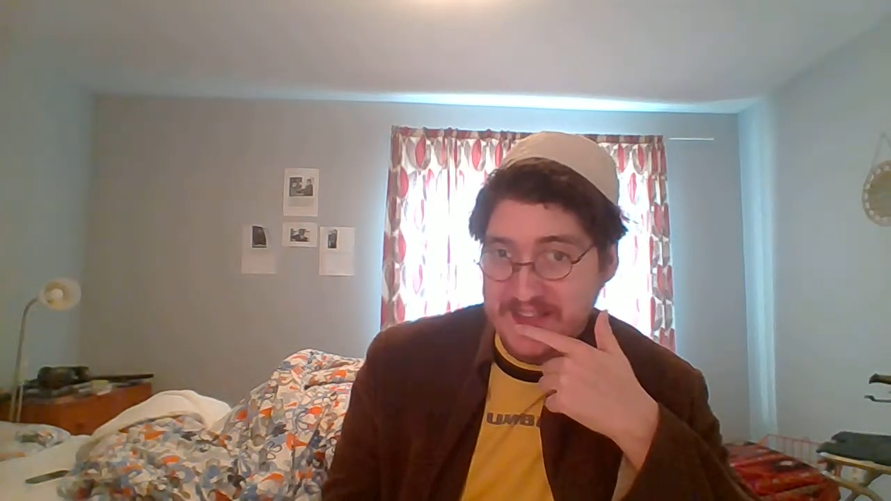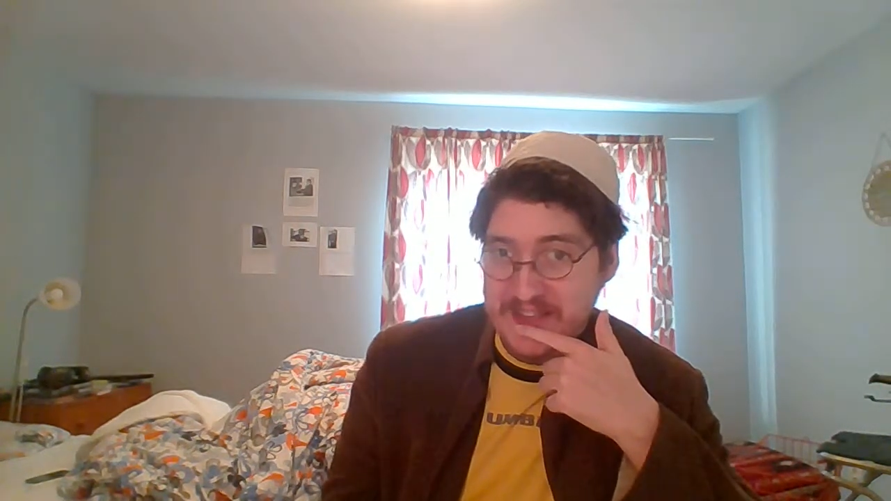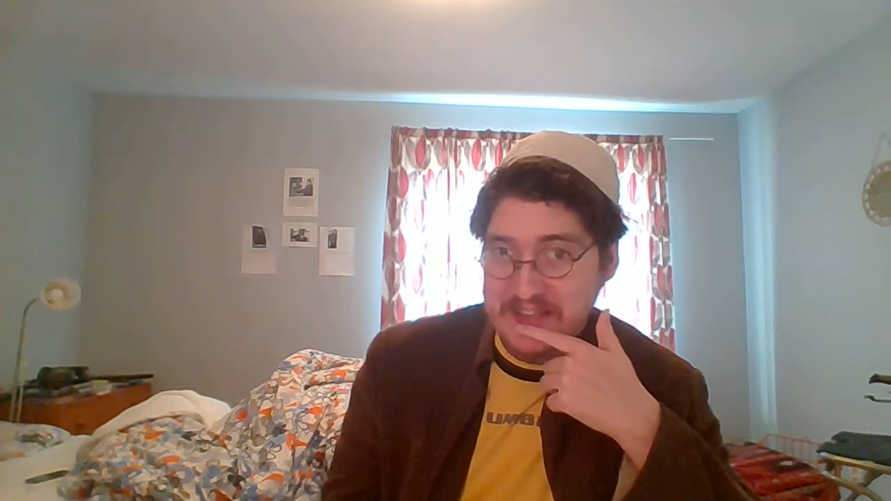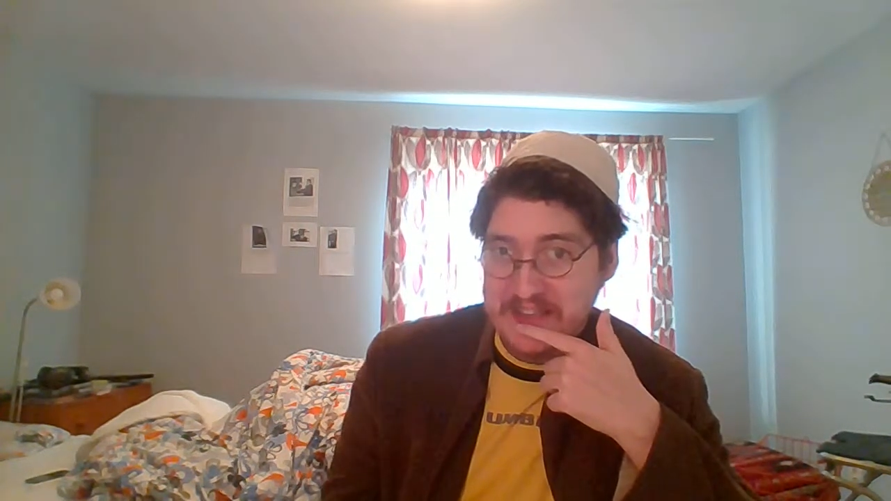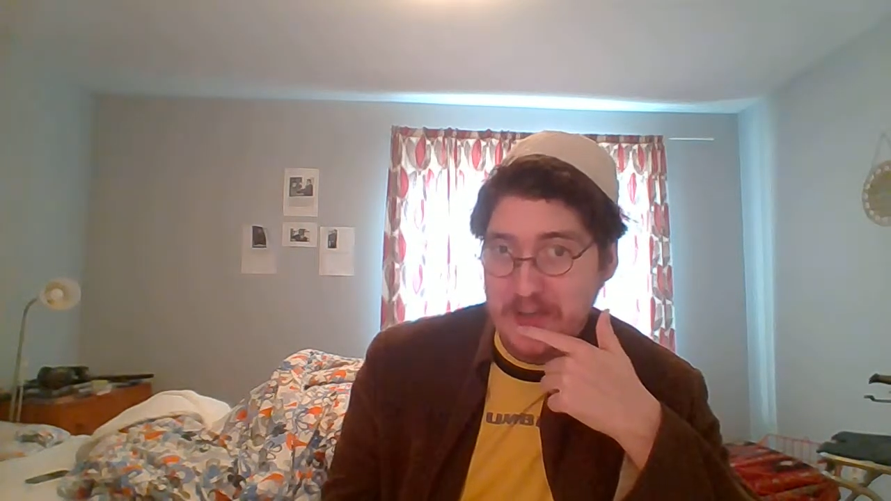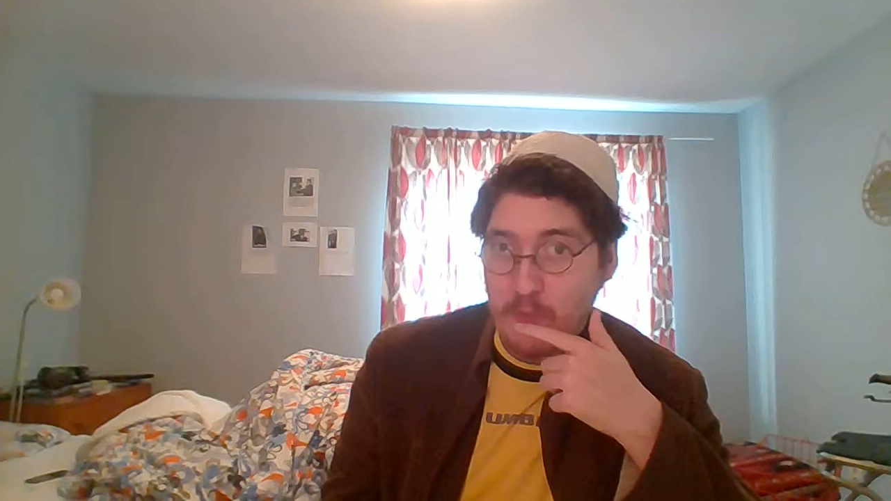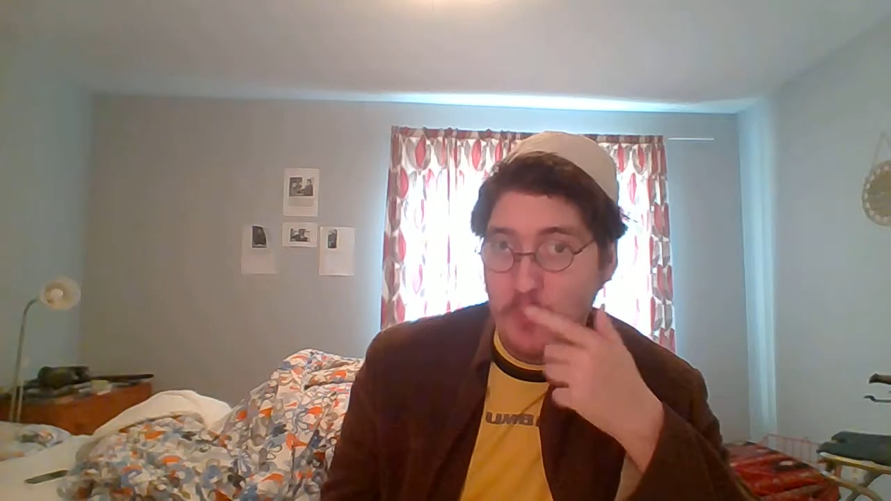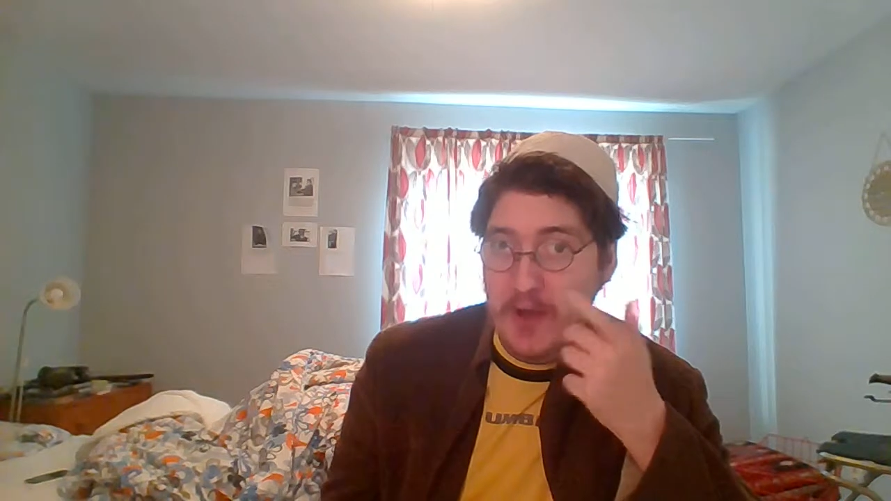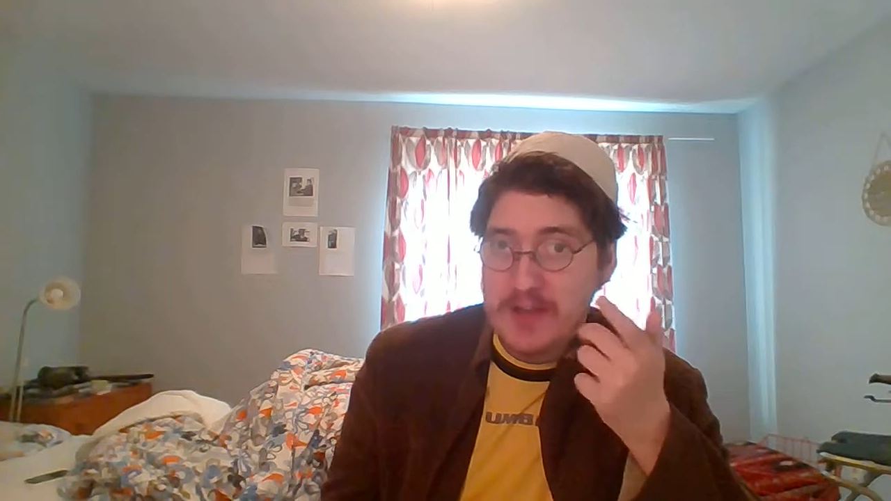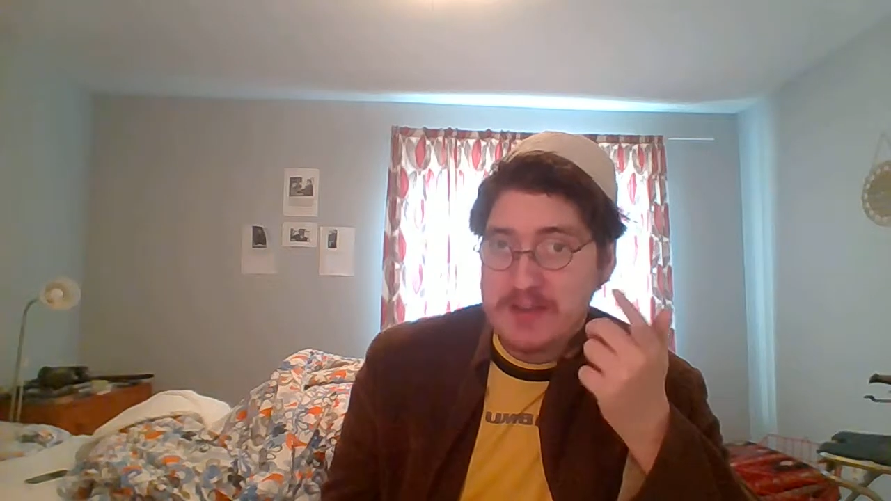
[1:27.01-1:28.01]
is that
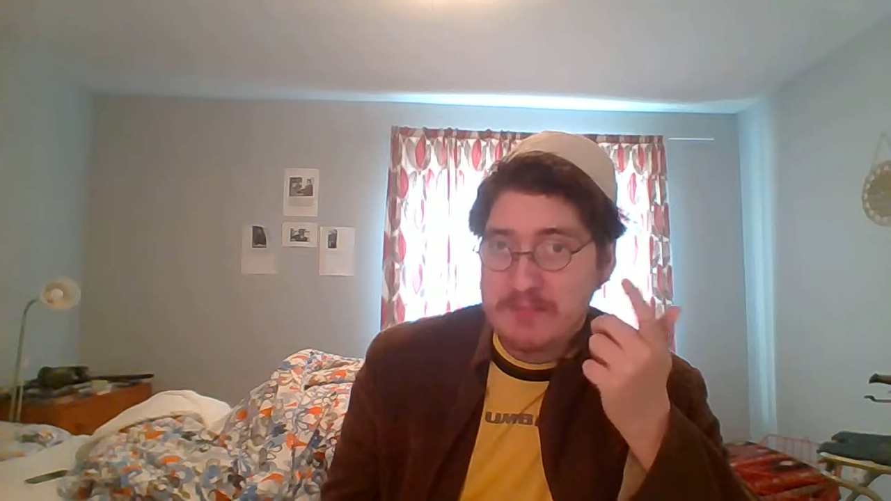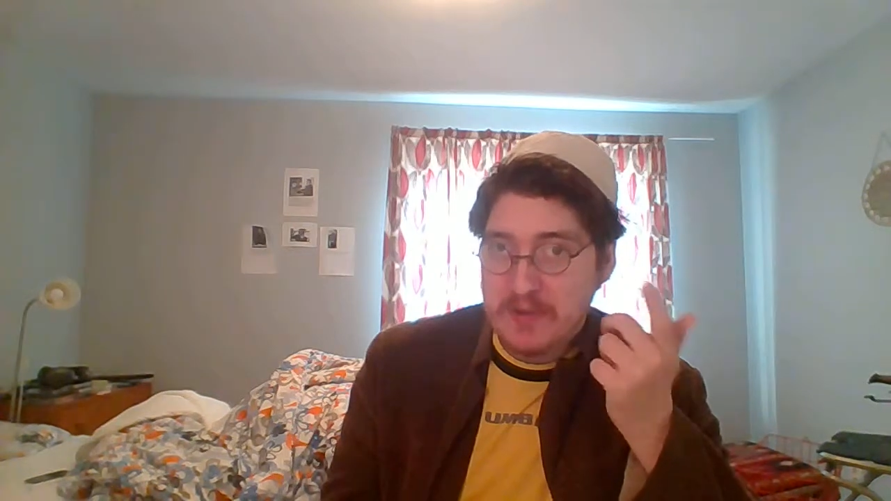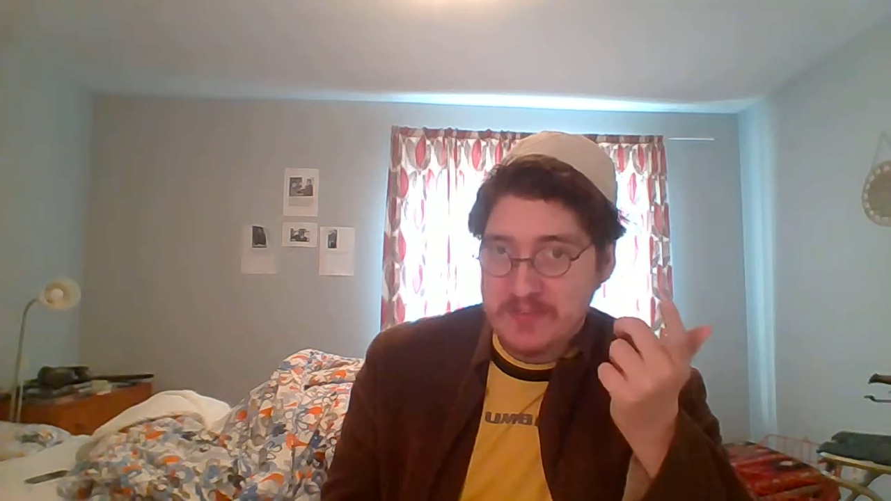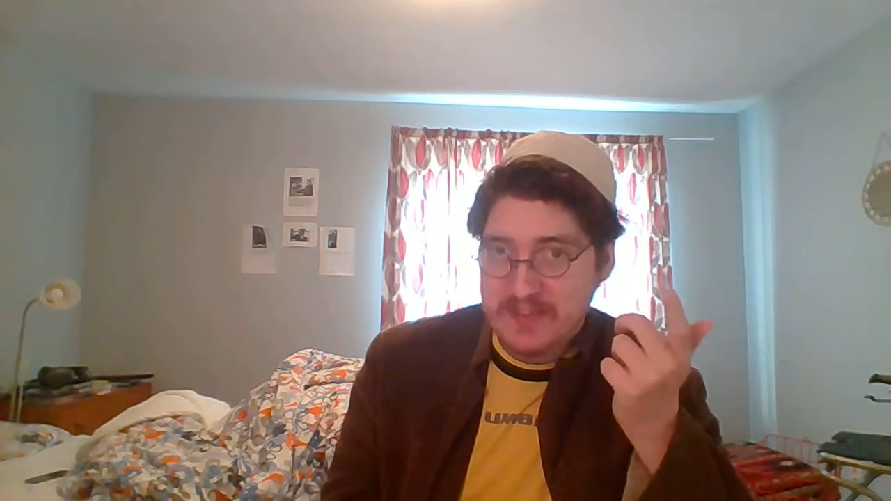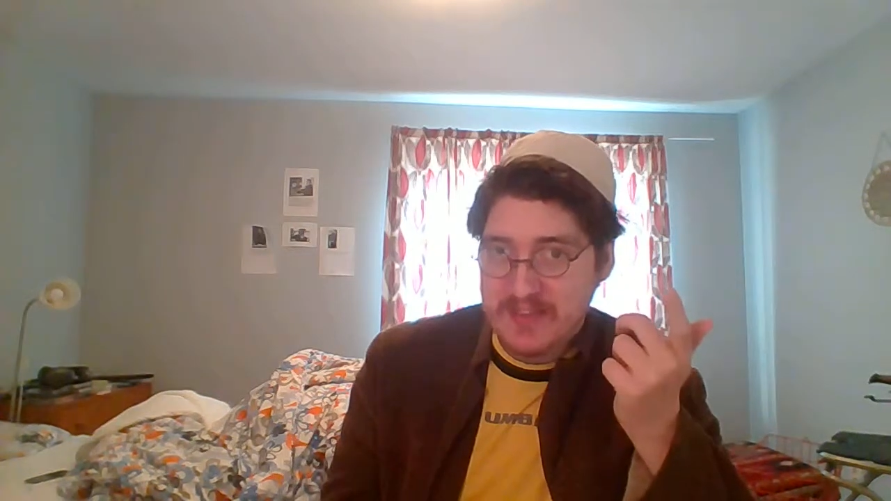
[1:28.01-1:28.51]
one must